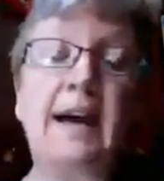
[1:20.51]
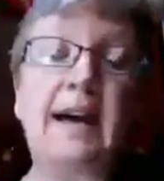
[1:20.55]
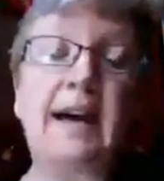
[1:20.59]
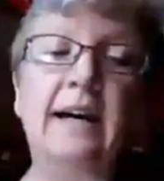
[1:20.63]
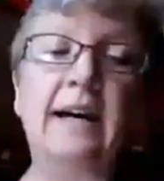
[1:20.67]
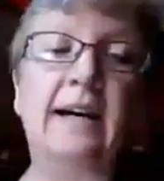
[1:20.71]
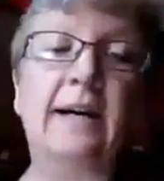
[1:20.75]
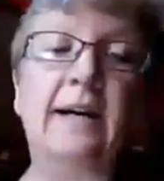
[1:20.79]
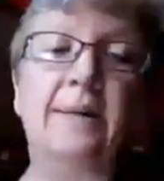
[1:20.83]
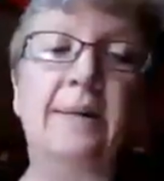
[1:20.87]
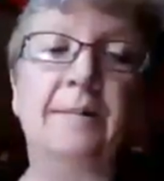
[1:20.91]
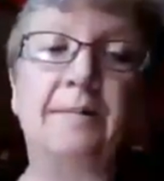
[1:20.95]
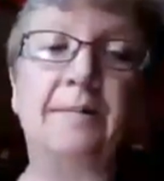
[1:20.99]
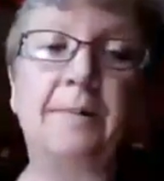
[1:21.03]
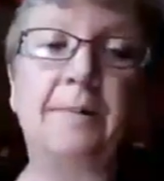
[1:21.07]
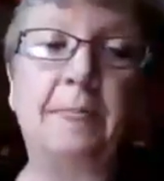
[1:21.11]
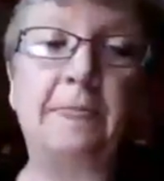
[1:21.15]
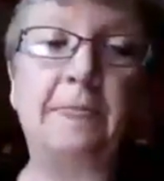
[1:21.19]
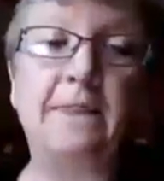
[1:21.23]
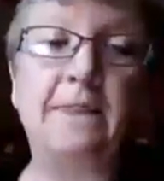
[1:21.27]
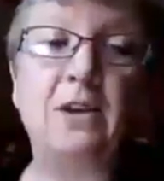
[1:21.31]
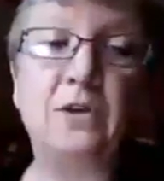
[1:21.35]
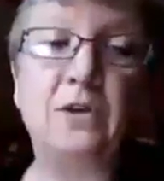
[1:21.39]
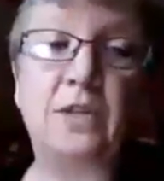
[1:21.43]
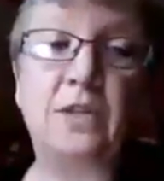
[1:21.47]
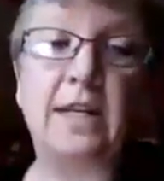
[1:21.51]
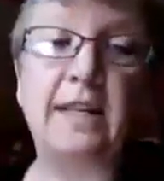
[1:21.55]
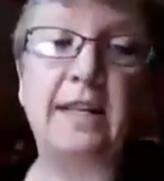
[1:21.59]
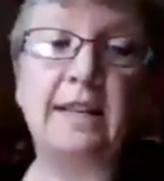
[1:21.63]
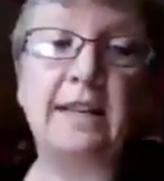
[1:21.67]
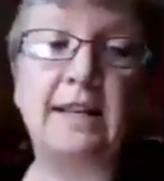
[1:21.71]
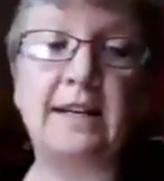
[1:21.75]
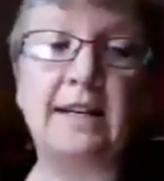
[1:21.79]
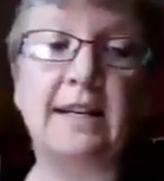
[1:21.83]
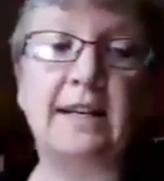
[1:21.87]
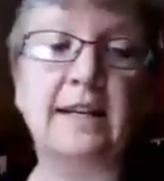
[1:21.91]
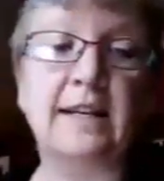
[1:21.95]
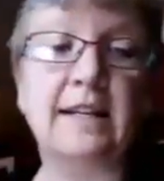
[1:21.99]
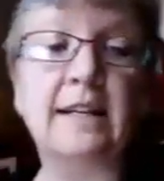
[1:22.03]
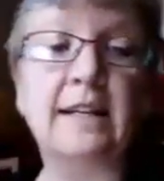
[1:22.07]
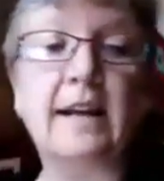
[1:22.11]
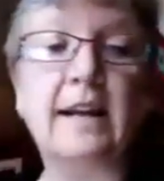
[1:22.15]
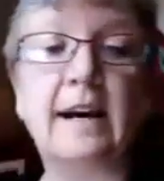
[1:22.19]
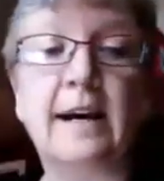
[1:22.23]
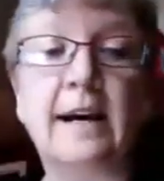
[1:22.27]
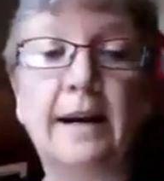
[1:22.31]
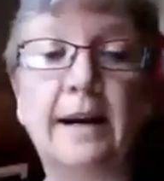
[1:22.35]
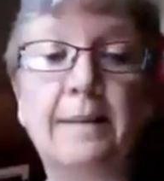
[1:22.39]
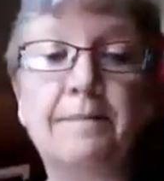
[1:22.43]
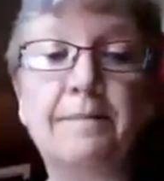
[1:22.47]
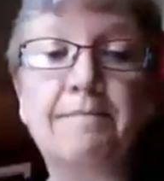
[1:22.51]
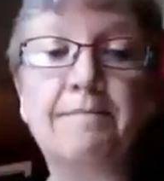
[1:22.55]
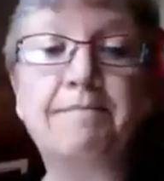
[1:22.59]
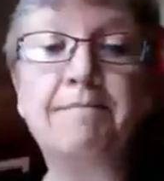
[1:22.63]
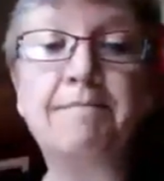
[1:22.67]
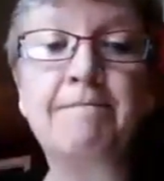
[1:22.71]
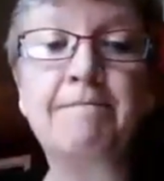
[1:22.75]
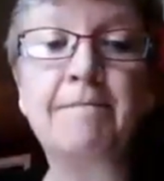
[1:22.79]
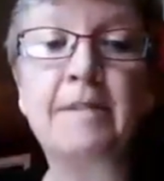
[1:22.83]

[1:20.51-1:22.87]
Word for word: um, using the um,